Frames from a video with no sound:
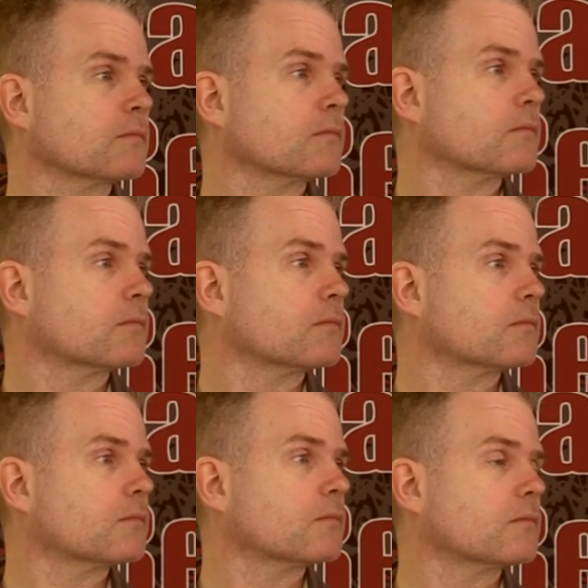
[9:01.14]

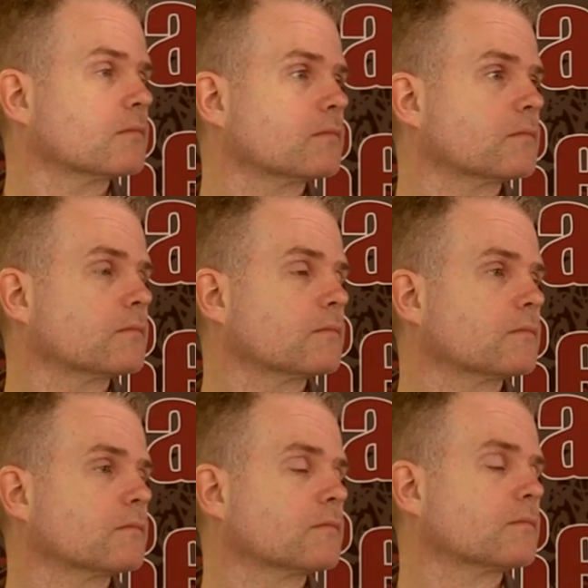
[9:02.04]

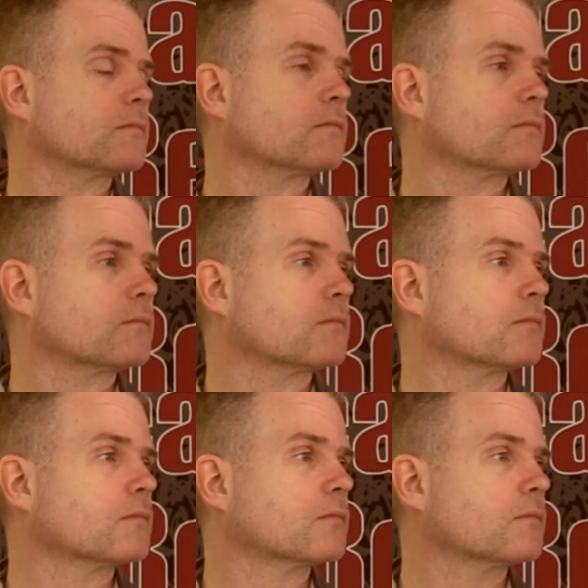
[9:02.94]

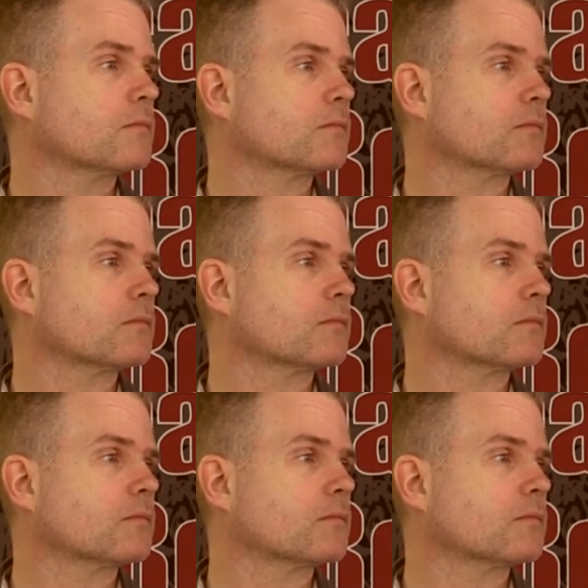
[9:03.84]
No words are spoken by the person on screen.